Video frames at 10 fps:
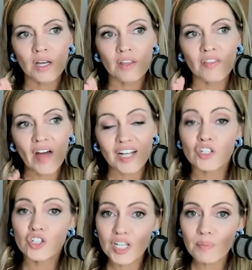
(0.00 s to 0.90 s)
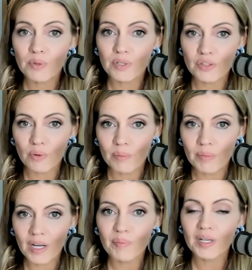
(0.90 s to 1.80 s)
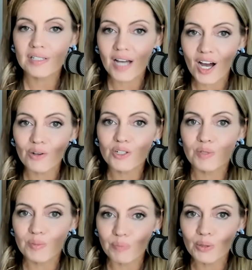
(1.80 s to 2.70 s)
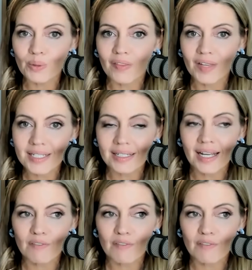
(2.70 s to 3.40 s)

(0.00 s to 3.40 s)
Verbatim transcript: that Jeep was throwing me off because ours was blue and they didn't mm-hmm.